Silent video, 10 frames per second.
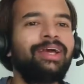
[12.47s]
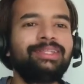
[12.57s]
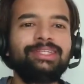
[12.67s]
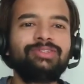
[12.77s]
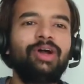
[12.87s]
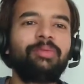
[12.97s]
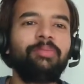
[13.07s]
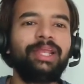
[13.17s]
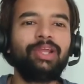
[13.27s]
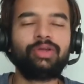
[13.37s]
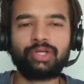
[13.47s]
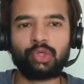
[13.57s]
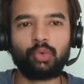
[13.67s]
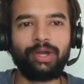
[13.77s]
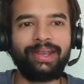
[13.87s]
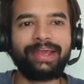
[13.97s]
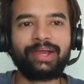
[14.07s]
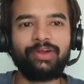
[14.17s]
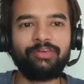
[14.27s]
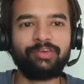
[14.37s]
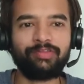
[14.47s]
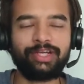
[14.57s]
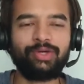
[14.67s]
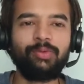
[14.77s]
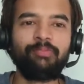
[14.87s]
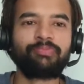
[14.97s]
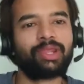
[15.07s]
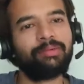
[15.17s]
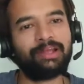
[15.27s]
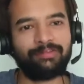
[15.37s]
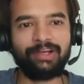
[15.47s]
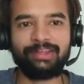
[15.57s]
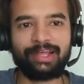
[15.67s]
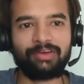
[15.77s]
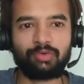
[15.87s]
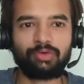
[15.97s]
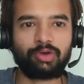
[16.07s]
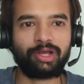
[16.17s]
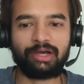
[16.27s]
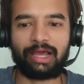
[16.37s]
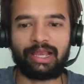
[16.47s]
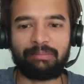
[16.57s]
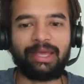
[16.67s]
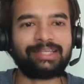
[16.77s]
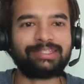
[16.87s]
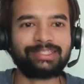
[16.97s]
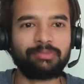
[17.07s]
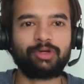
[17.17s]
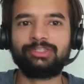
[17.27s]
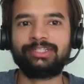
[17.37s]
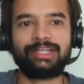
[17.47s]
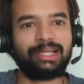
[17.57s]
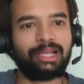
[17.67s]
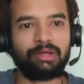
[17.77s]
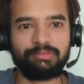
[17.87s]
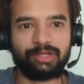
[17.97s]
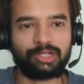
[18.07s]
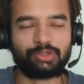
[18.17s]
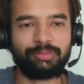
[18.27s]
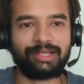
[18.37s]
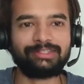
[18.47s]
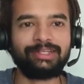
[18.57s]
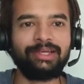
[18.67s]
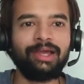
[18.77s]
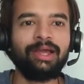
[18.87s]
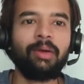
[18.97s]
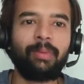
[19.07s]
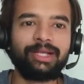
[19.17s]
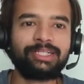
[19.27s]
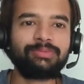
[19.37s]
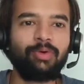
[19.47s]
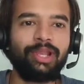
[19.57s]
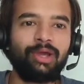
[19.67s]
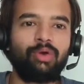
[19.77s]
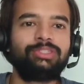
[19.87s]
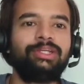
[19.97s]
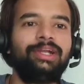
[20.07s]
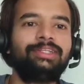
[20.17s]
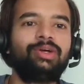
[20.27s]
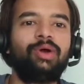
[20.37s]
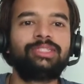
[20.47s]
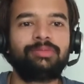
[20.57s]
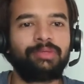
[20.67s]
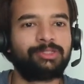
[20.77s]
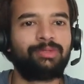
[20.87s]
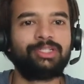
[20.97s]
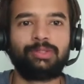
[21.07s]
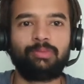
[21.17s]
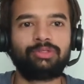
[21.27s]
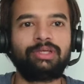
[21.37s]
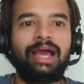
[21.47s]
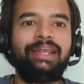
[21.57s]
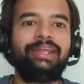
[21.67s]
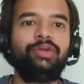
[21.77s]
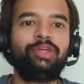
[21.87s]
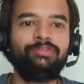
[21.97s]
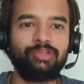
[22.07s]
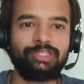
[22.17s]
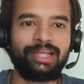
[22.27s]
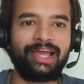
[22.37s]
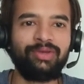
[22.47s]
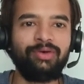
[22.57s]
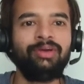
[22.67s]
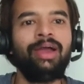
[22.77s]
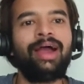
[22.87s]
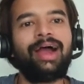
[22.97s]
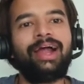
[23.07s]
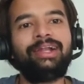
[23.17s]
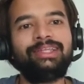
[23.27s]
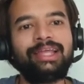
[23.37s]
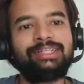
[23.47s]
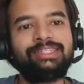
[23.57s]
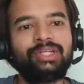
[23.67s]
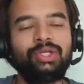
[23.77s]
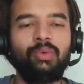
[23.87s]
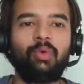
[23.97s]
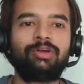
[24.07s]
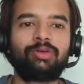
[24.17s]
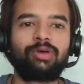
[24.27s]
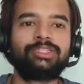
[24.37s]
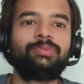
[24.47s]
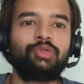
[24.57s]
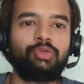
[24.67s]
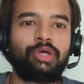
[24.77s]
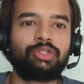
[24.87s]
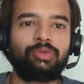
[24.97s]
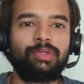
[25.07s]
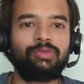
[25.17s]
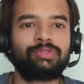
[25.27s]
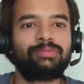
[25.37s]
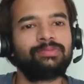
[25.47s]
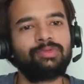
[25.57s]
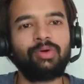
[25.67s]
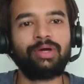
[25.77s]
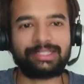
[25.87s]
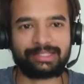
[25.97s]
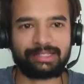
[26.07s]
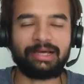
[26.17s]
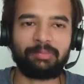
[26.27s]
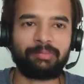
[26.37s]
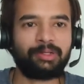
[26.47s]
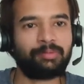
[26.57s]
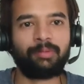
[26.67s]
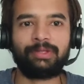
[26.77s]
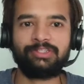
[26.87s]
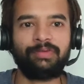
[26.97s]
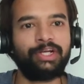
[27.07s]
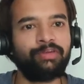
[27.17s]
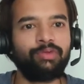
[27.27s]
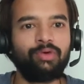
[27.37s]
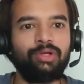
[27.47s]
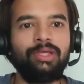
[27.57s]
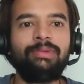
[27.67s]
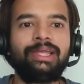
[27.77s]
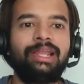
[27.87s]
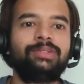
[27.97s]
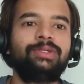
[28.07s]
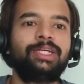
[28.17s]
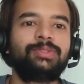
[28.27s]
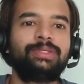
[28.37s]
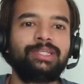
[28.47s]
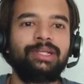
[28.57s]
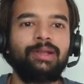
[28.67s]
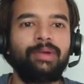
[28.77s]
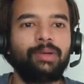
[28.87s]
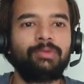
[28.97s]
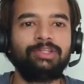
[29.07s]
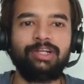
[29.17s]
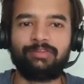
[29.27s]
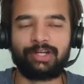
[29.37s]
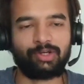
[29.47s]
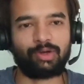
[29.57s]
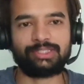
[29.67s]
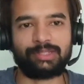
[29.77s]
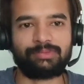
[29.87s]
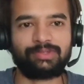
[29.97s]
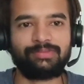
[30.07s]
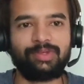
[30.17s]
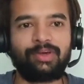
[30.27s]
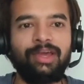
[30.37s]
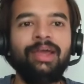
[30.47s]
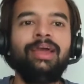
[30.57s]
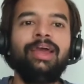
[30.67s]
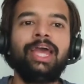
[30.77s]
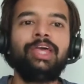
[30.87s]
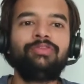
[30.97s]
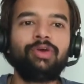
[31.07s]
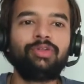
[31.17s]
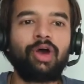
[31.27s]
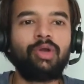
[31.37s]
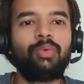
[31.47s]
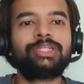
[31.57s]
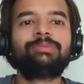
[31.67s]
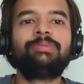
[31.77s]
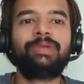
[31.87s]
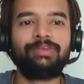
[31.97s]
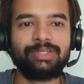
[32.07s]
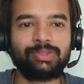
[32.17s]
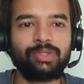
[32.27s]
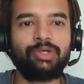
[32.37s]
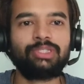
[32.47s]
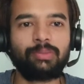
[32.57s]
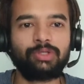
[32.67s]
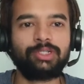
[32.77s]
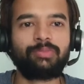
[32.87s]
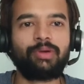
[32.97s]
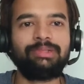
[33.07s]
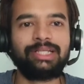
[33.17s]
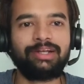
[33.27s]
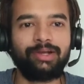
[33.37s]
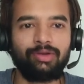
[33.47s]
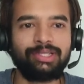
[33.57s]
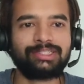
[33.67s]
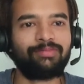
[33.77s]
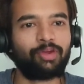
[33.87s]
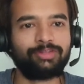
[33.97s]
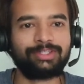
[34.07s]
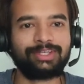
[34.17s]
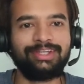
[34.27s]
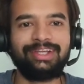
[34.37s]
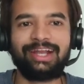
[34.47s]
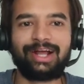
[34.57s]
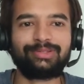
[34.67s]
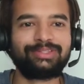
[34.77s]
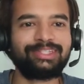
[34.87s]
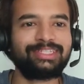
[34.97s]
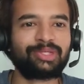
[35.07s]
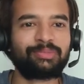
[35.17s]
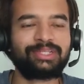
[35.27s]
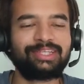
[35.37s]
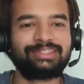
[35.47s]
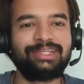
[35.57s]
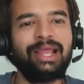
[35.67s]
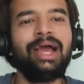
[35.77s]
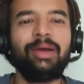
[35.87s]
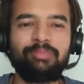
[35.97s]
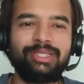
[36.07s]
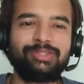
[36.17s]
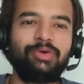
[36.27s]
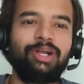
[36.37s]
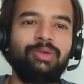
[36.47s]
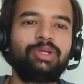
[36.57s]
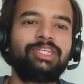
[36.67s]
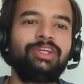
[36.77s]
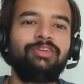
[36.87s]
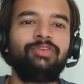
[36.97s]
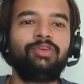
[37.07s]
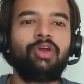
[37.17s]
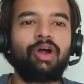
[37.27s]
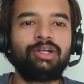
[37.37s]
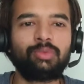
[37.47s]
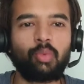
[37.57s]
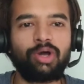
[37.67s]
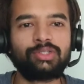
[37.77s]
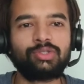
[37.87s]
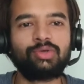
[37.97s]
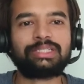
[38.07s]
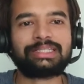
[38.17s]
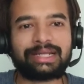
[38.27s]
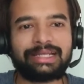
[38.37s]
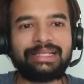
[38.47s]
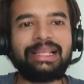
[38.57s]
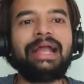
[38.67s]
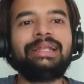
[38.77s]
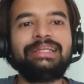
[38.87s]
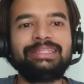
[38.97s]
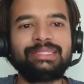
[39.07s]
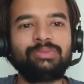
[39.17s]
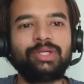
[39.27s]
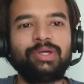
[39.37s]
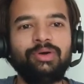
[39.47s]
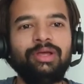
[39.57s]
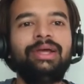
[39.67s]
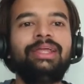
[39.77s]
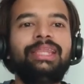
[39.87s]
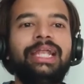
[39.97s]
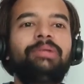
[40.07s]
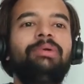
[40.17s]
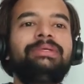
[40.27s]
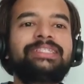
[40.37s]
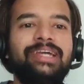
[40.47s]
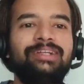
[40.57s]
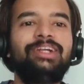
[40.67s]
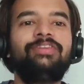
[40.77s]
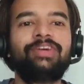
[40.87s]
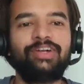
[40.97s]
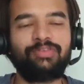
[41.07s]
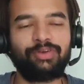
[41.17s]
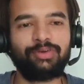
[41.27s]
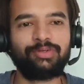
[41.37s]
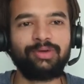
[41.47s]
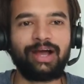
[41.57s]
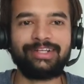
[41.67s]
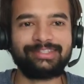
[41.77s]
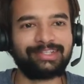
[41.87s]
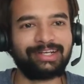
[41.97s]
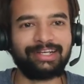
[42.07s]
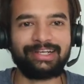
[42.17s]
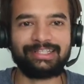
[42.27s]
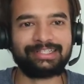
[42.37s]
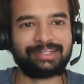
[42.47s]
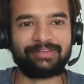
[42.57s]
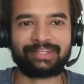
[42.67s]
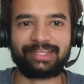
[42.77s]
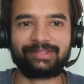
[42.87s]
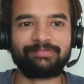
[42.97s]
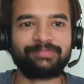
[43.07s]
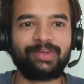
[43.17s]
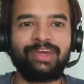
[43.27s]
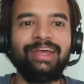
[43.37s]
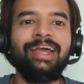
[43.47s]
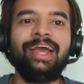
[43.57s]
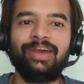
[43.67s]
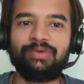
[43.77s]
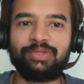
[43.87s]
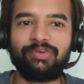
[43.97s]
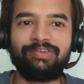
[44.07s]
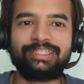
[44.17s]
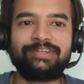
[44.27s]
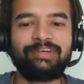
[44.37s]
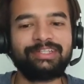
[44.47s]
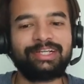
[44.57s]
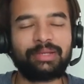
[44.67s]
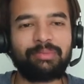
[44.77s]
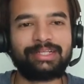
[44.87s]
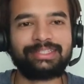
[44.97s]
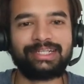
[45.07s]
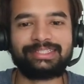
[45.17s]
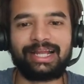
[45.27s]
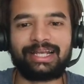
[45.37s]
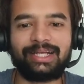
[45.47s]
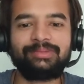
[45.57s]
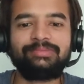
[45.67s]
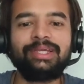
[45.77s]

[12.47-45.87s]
This is not mainly on a Q&A kind of a video. Definitely there are good, I'll be asking some questions and I'll be also be answering. But it's more like question and the concept explanation both. I'll try to give you a scenario, and in that scenario, what concept you has to be used. So it's up to preparation for interview only, but I'll also touch base a little bit upon the different concepts. Okay. If you have not watched my previous videos about the promise, I'll try to link somewhere on the screen and also in the description section. Please go ahead and watch it. If you not watched those and suddenly landed in this video, then it may be slightly difficult for you to understand, digest everything. Okay, without wasting further time, let's get started.